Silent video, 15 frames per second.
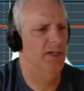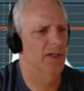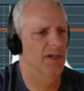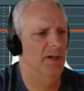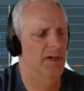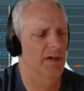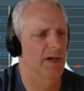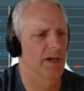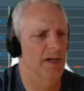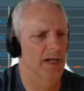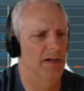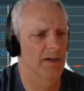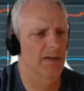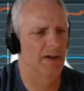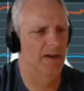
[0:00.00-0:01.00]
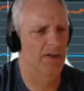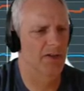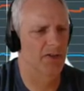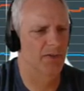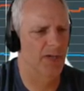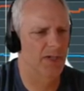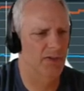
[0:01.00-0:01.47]
at our, our kind of our
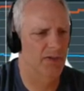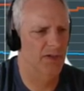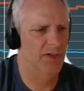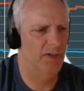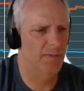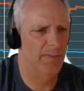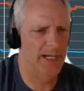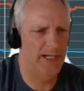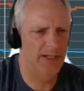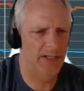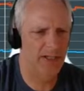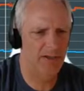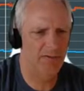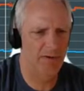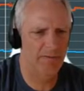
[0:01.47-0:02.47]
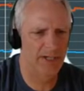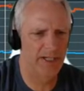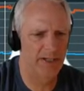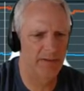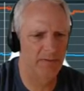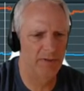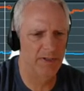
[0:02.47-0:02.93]
structure in here. Basically what we
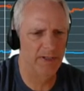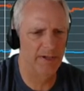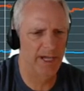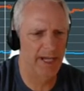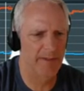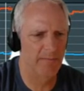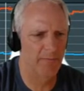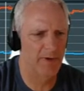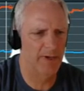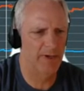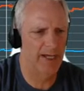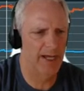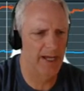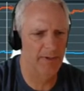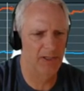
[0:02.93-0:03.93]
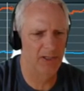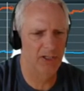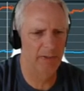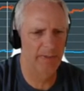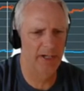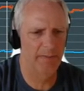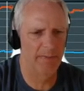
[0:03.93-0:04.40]
did was you came we came a
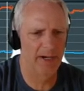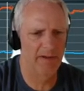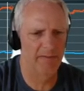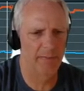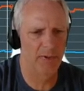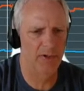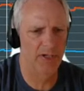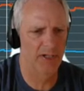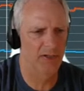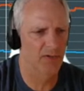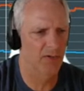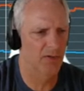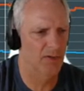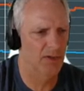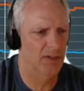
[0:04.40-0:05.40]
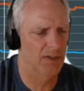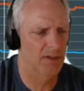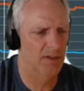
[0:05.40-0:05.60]
little bit above point of control.